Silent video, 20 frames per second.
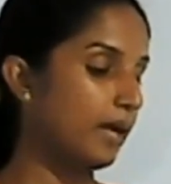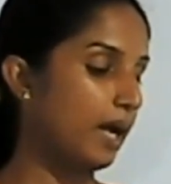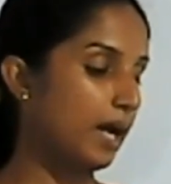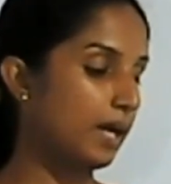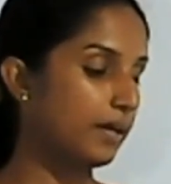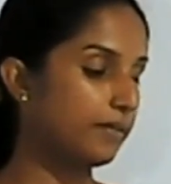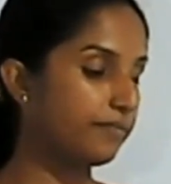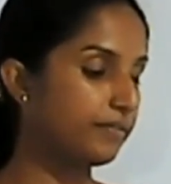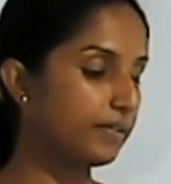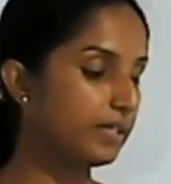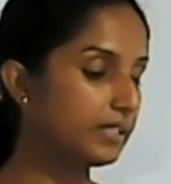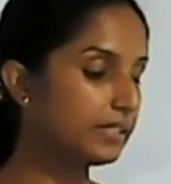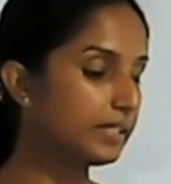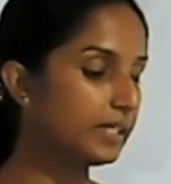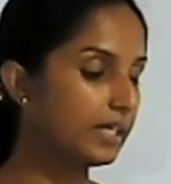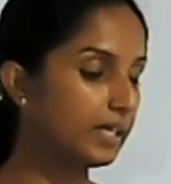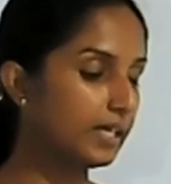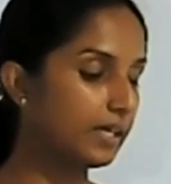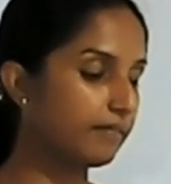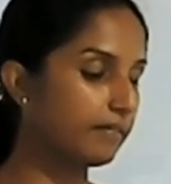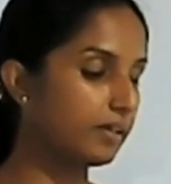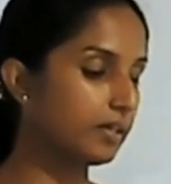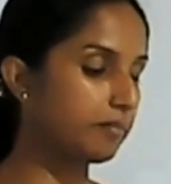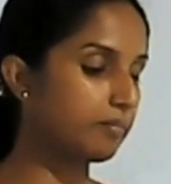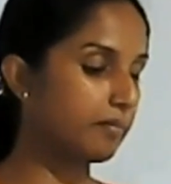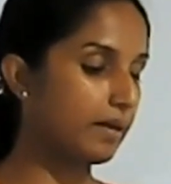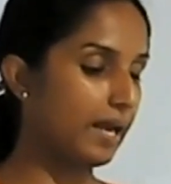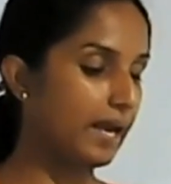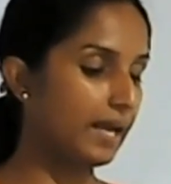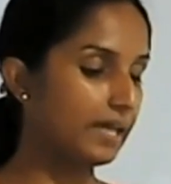and fill the
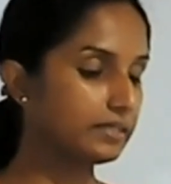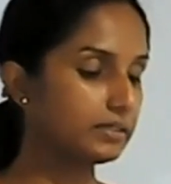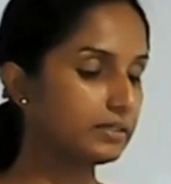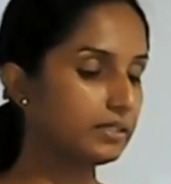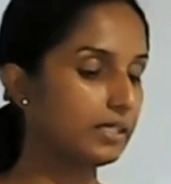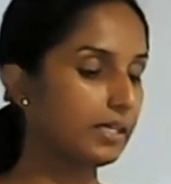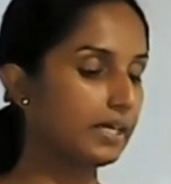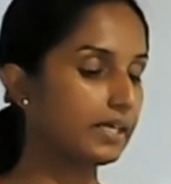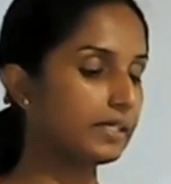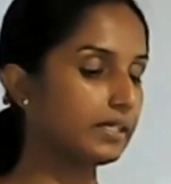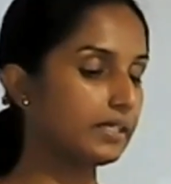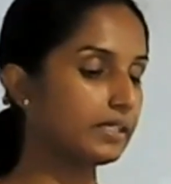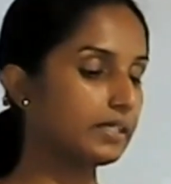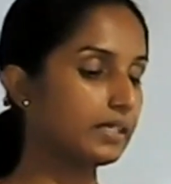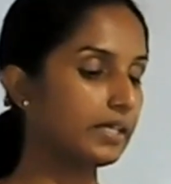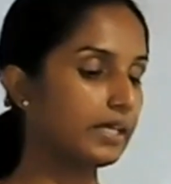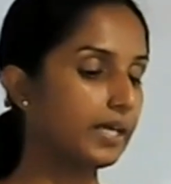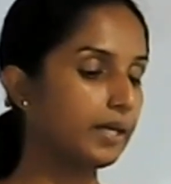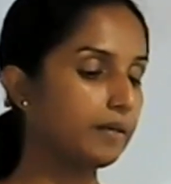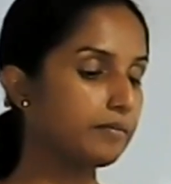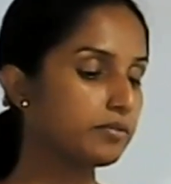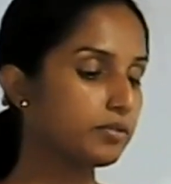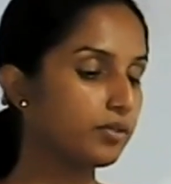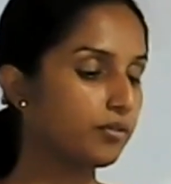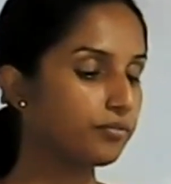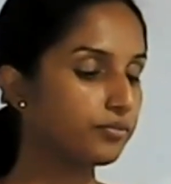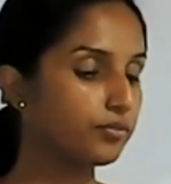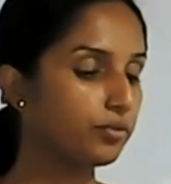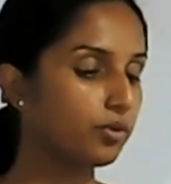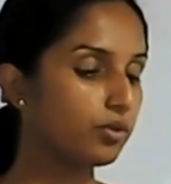relevant blanks, selecting the names
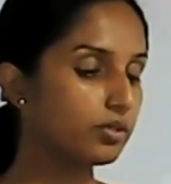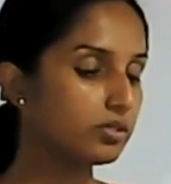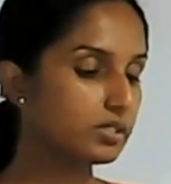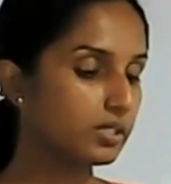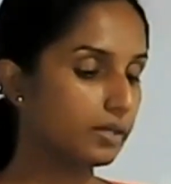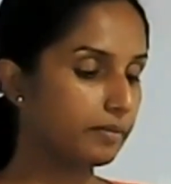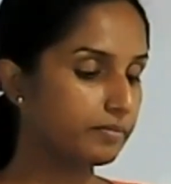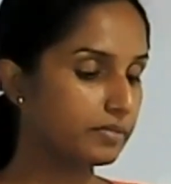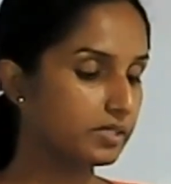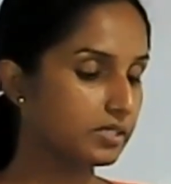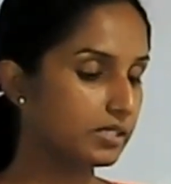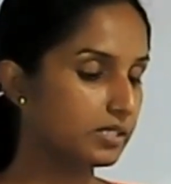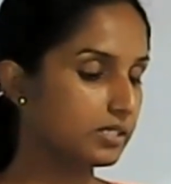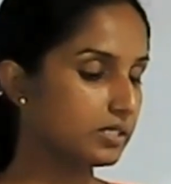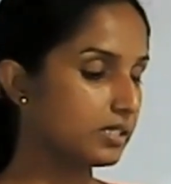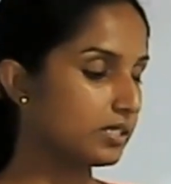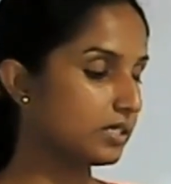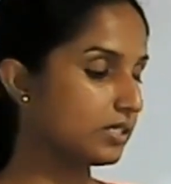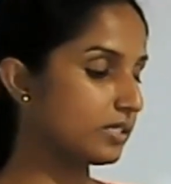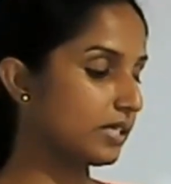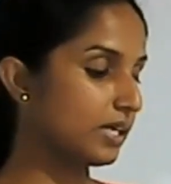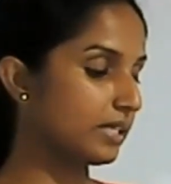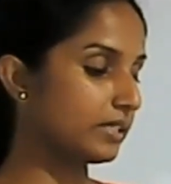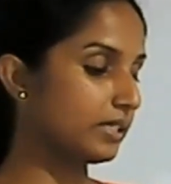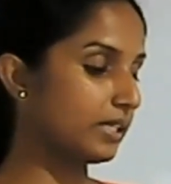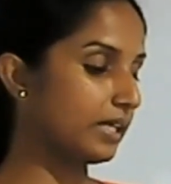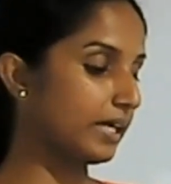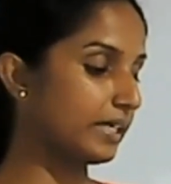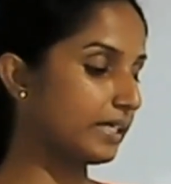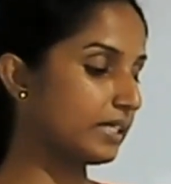of those substances and
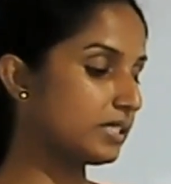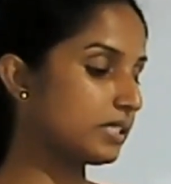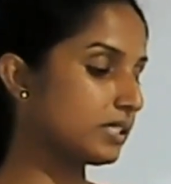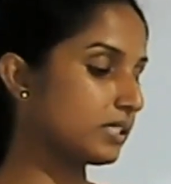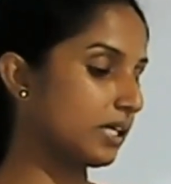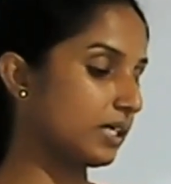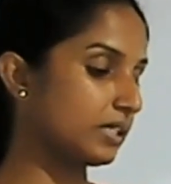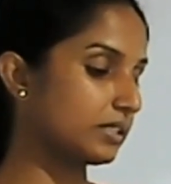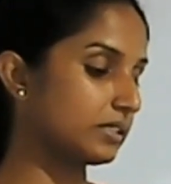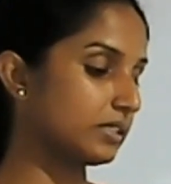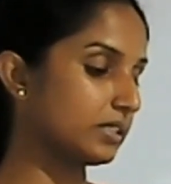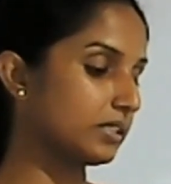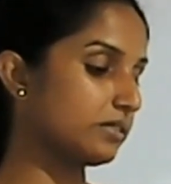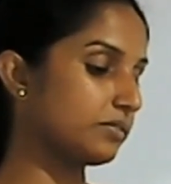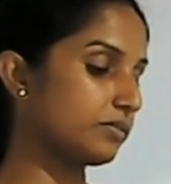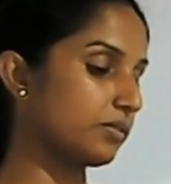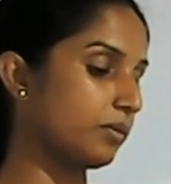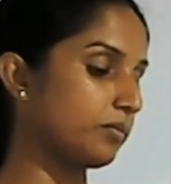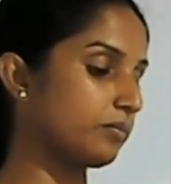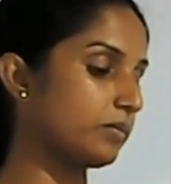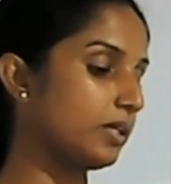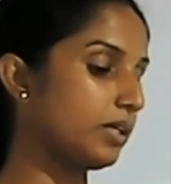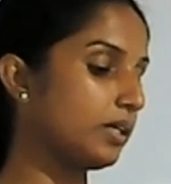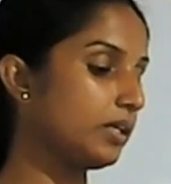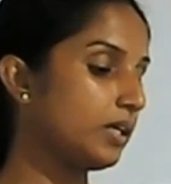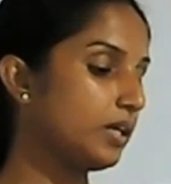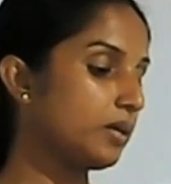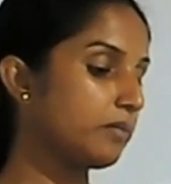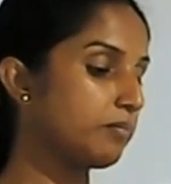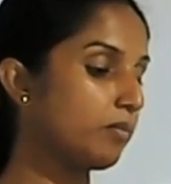the lattice structures from the
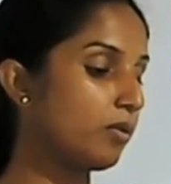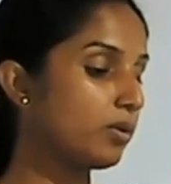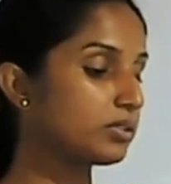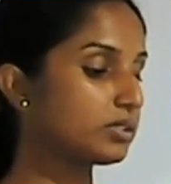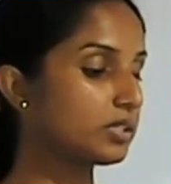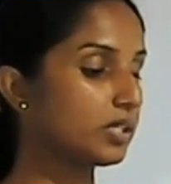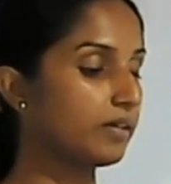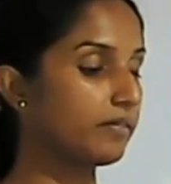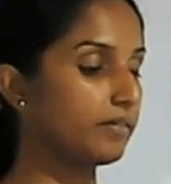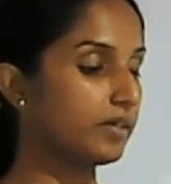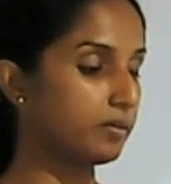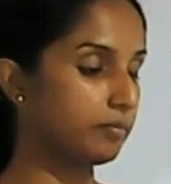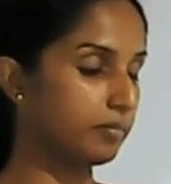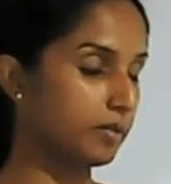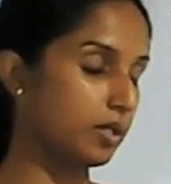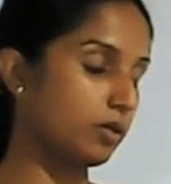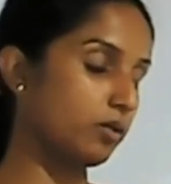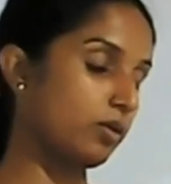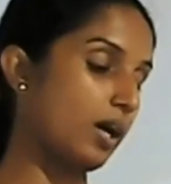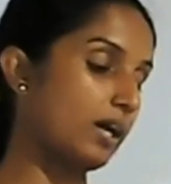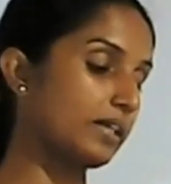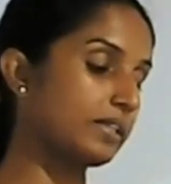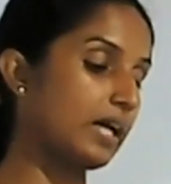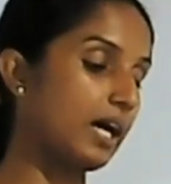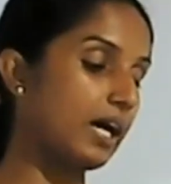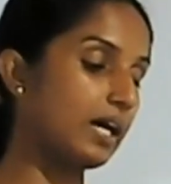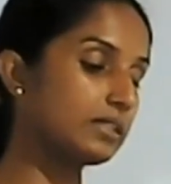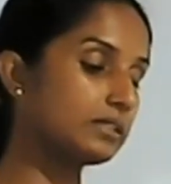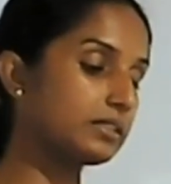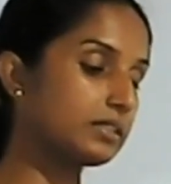box given below. Are the
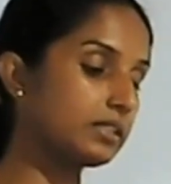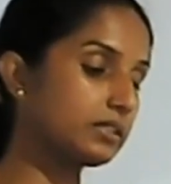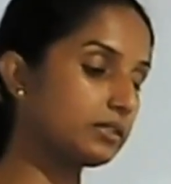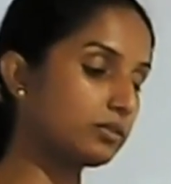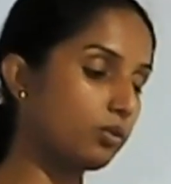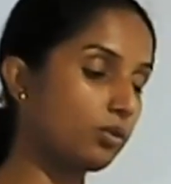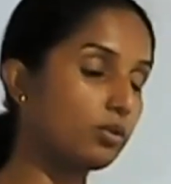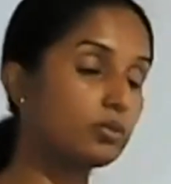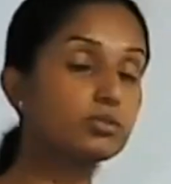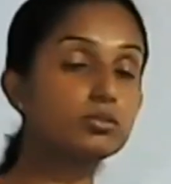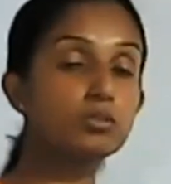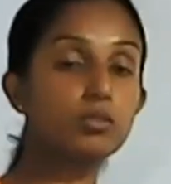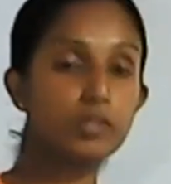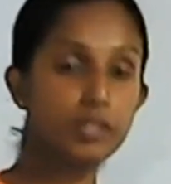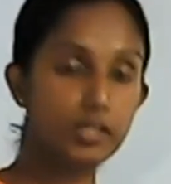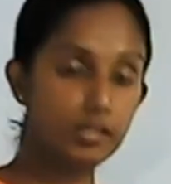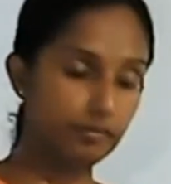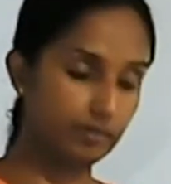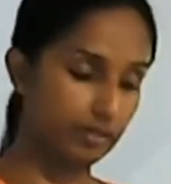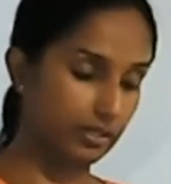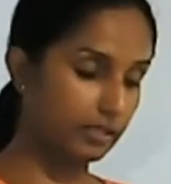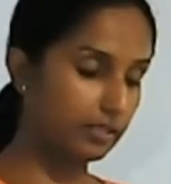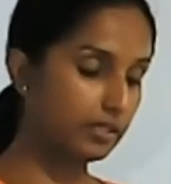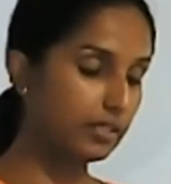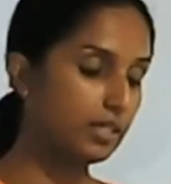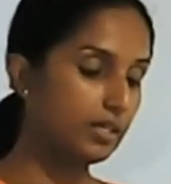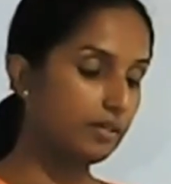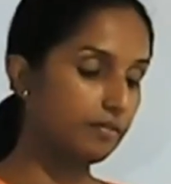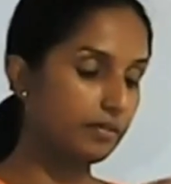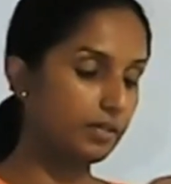answers also given?
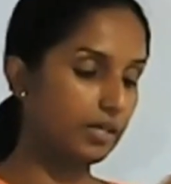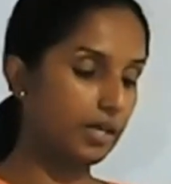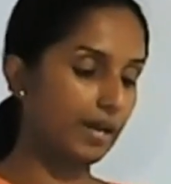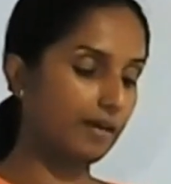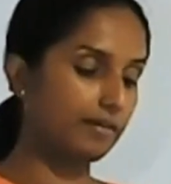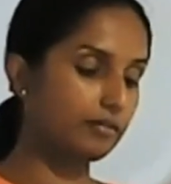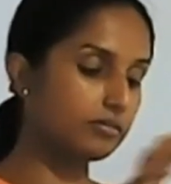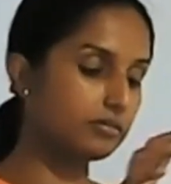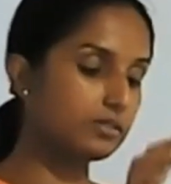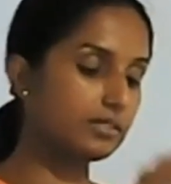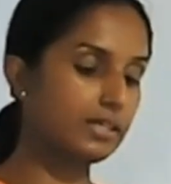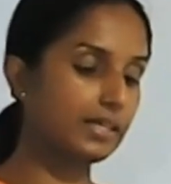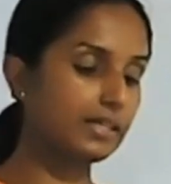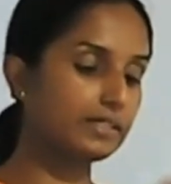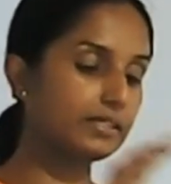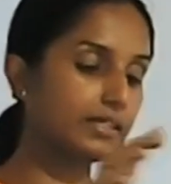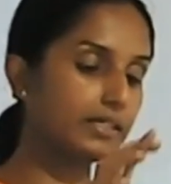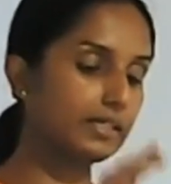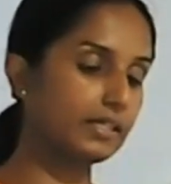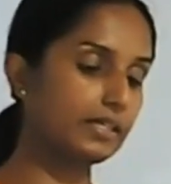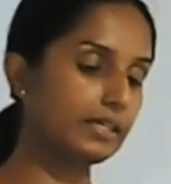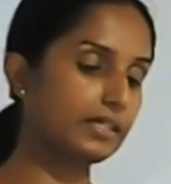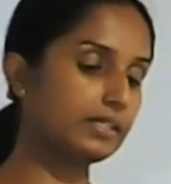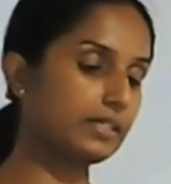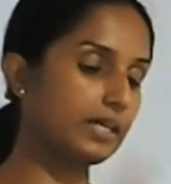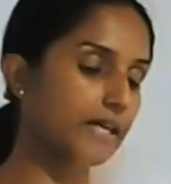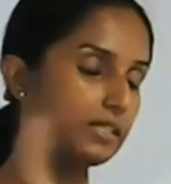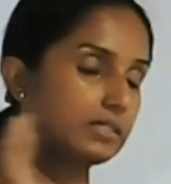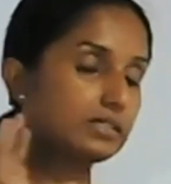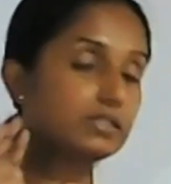We have to select the
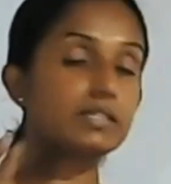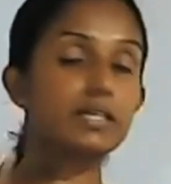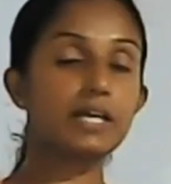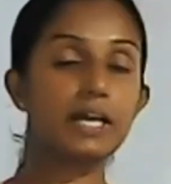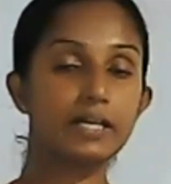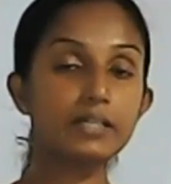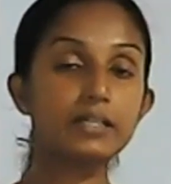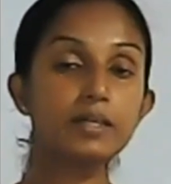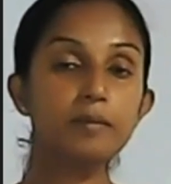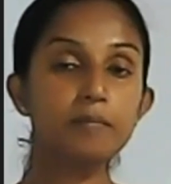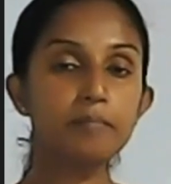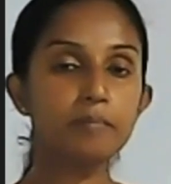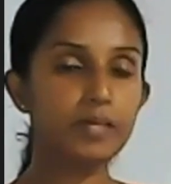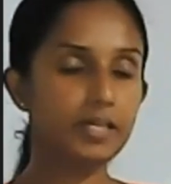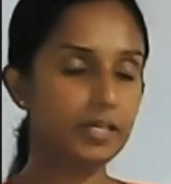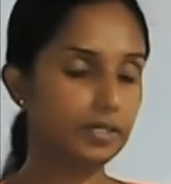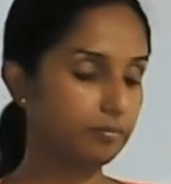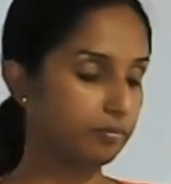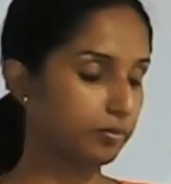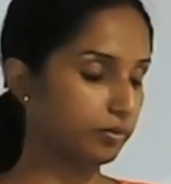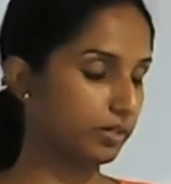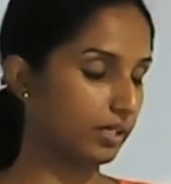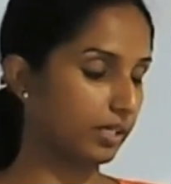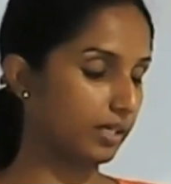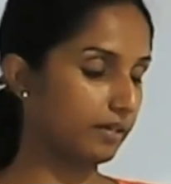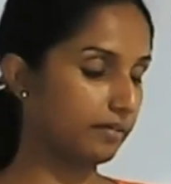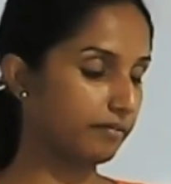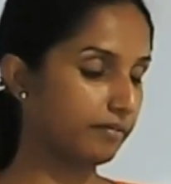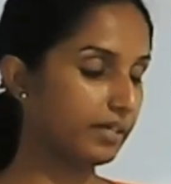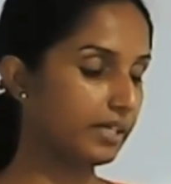correct answer and complete,
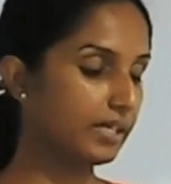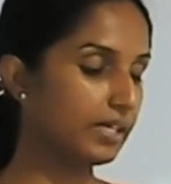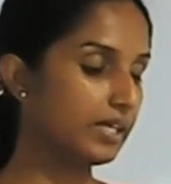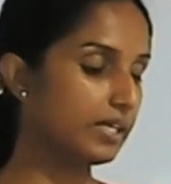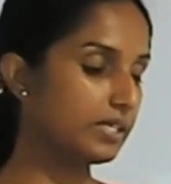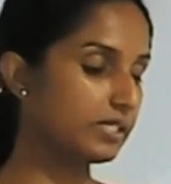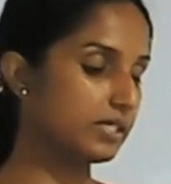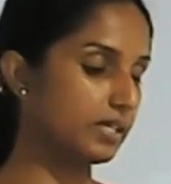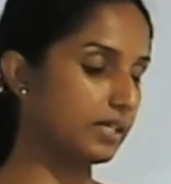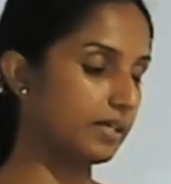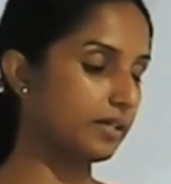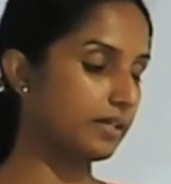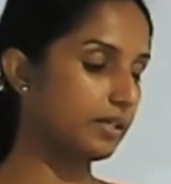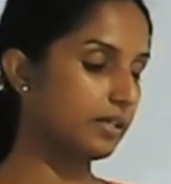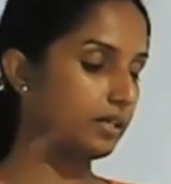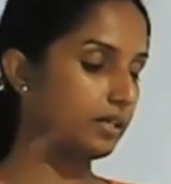Pute. Very easy,